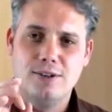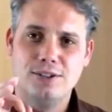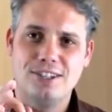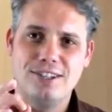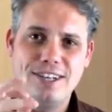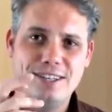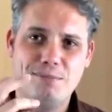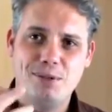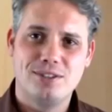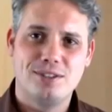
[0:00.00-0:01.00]
Also greet
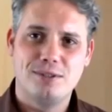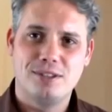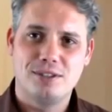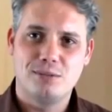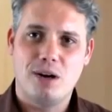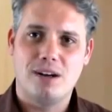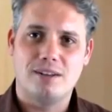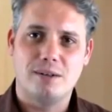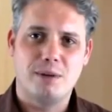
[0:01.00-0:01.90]
the person with a smile.